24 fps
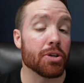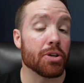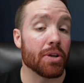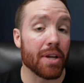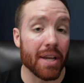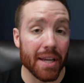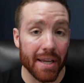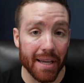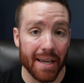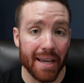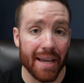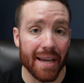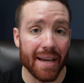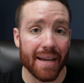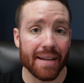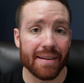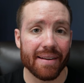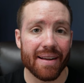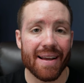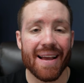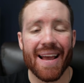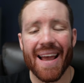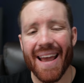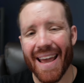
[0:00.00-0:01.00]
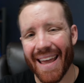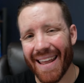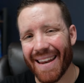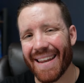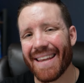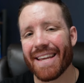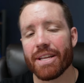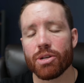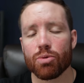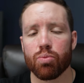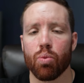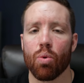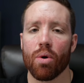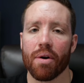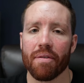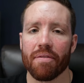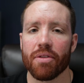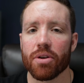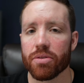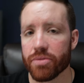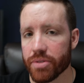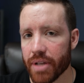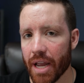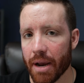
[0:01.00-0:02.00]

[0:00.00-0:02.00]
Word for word: you can get in each one of those